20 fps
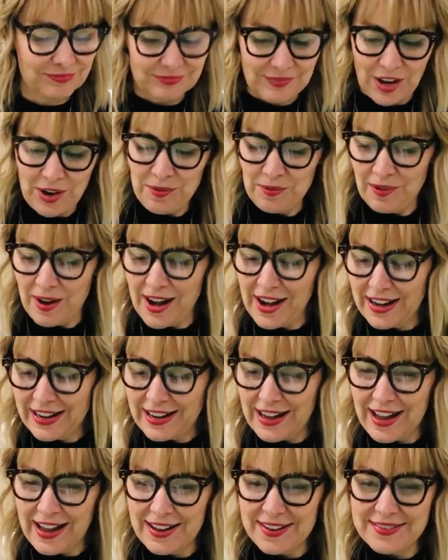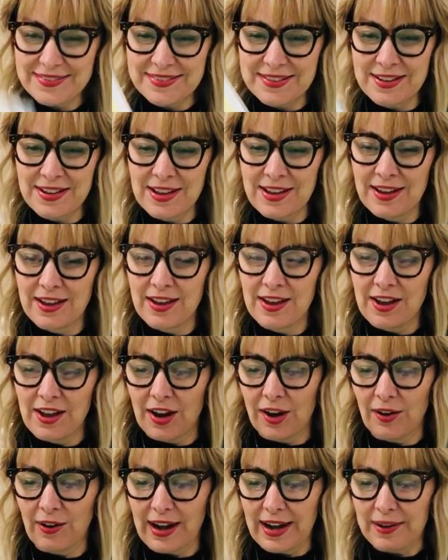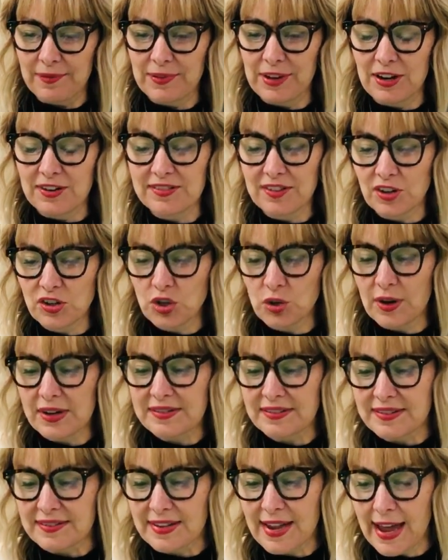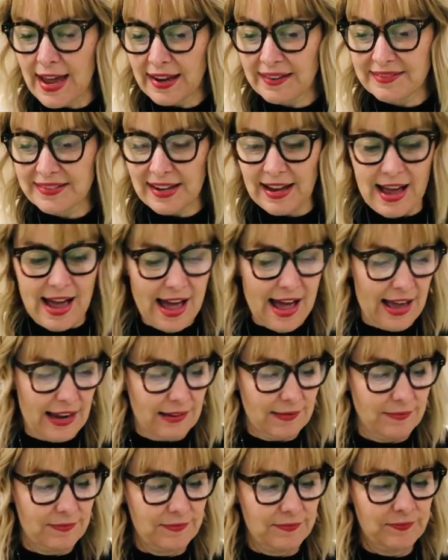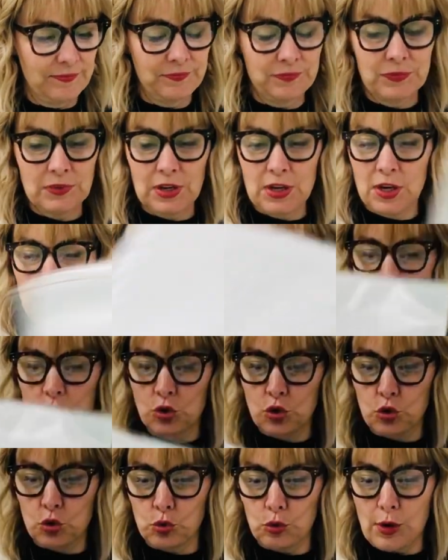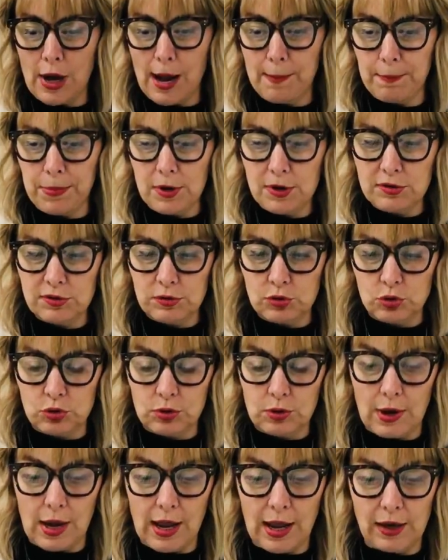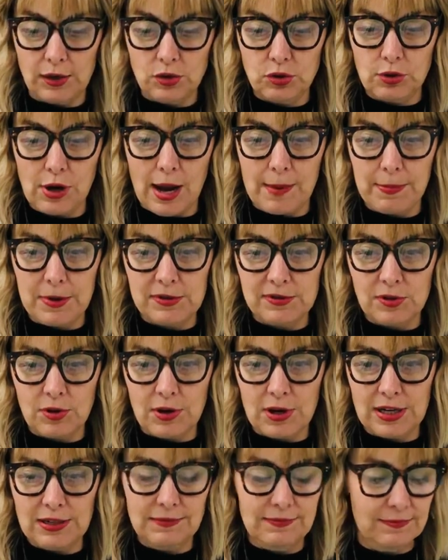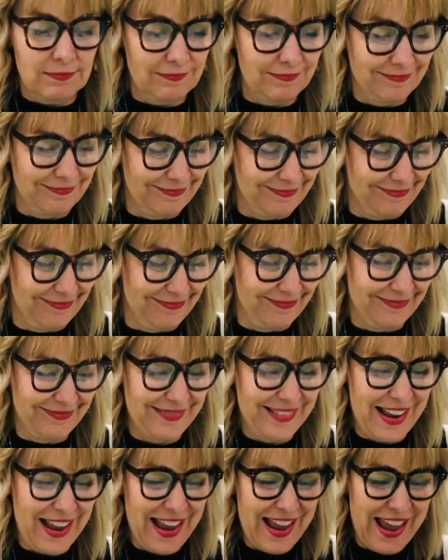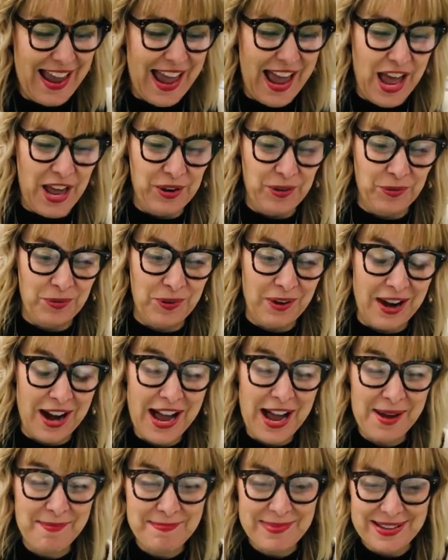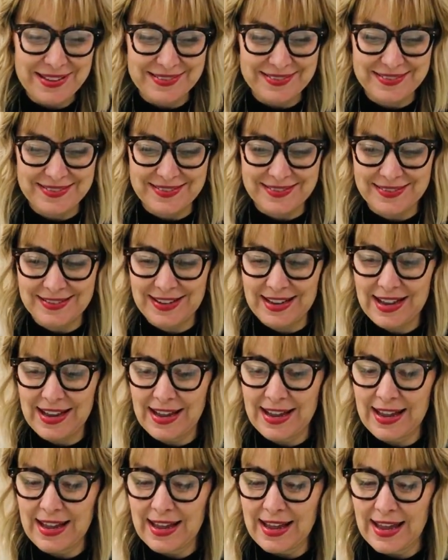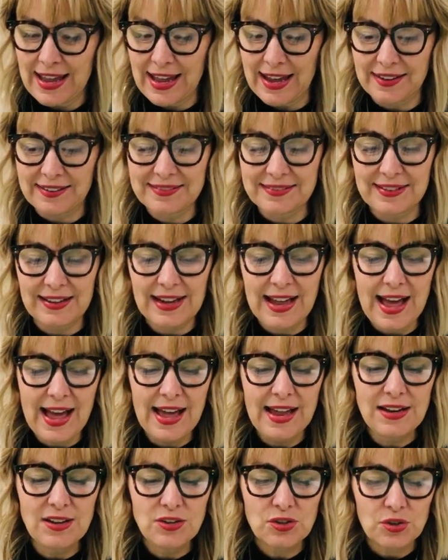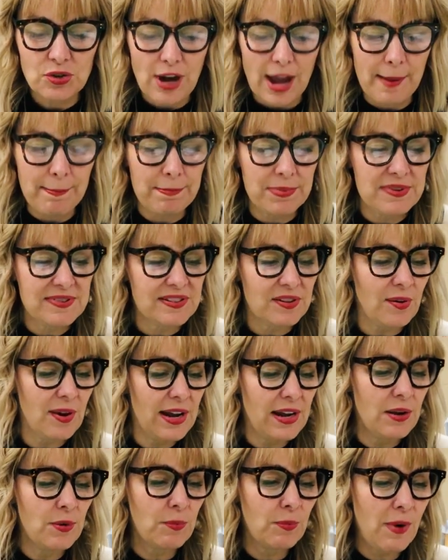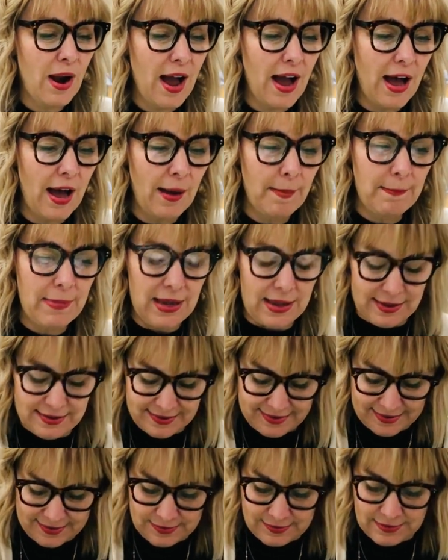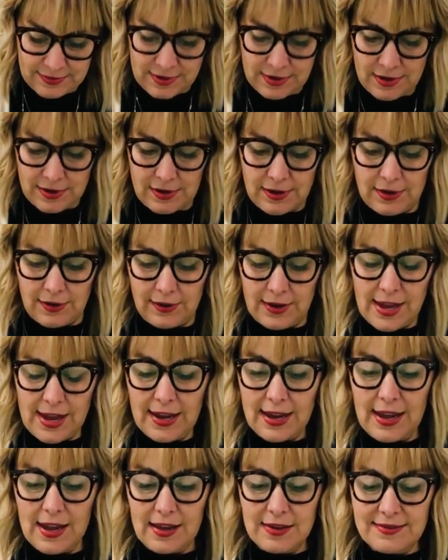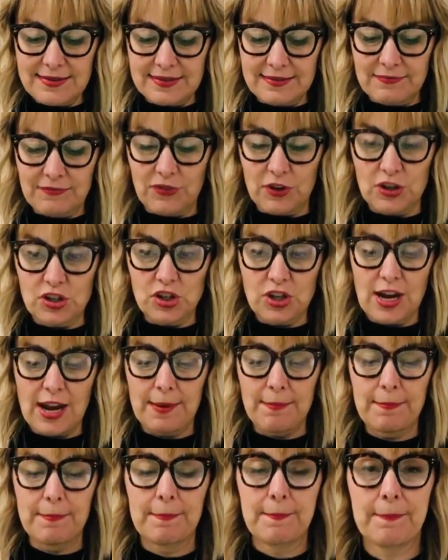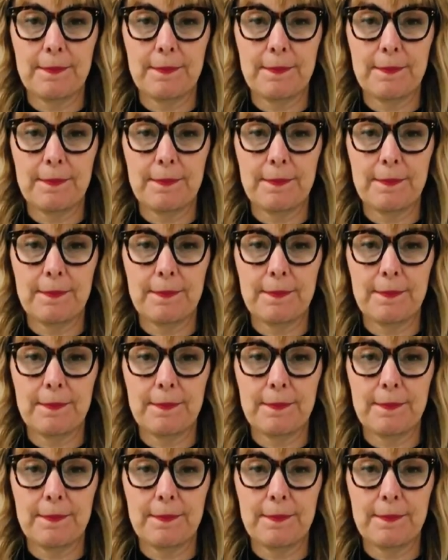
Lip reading: All right, guys. All right, here's our choices. Hexagon, trapezoid, and rhombus. Hexagon, trapezoid, rhombus. Okay, guys, first shape.